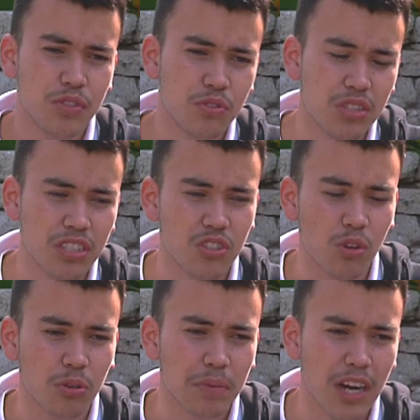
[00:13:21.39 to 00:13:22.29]
using
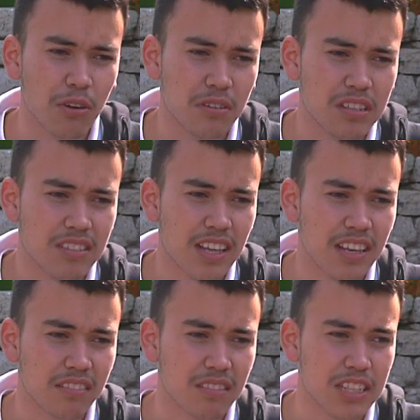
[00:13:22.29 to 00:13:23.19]
solar power is
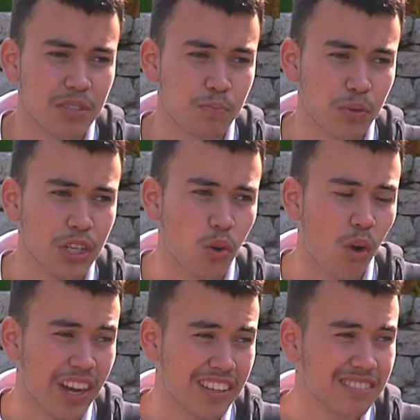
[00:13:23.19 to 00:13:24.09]
that it's pretty
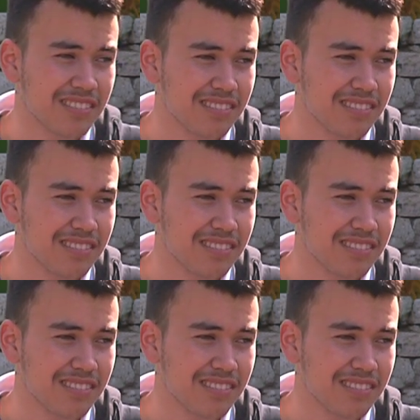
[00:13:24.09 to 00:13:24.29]
quiet.